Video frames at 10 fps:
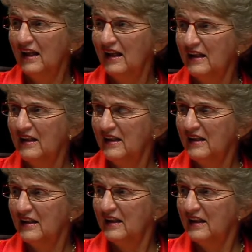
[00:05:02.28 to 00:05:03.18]

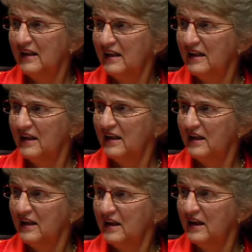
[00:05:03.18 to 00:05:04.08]

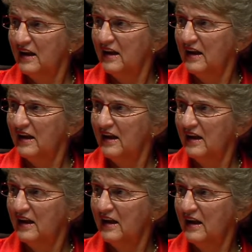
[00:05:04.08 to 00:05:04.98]

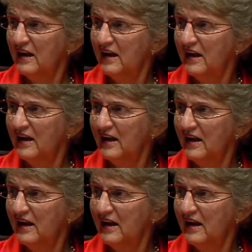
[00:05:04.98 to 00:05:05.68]
This person isn't speaking.